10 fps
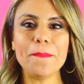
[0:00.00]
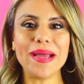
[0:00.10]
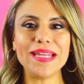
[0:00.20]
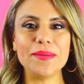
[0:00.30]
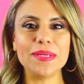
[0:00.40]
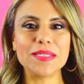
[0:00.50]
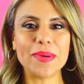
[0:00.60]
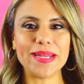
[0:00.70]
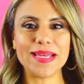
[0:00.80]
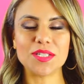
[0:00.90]
My name is
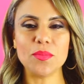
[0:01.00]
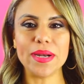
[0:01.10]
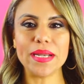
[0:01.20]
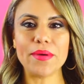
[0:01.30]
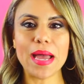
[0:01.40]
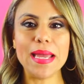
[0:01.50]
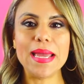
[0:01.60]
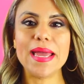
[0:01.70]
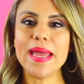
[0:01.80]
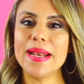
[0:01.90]
Maria
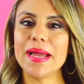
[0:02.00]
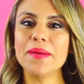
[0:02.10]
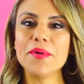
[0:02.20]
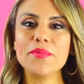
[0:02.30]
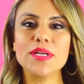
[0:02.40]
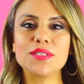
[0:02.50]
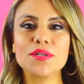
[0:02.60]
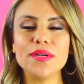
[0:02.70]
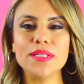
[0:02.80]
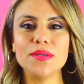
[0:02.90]
Somarriba and I am a
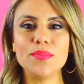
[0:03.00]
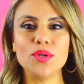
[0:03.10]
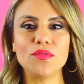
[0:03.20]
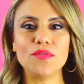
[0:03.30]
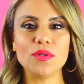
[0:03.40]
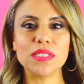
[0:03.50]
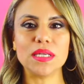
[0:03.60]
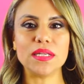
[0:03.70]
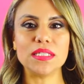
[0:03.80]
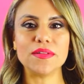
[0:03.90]
realtor in the beautiful
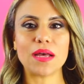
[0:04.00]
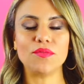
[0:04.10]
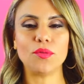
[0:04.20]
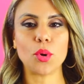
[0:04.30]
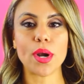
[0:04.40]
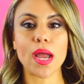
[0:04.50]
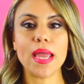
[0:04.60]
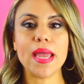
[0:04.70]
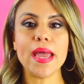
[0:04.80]
sunny South Florida.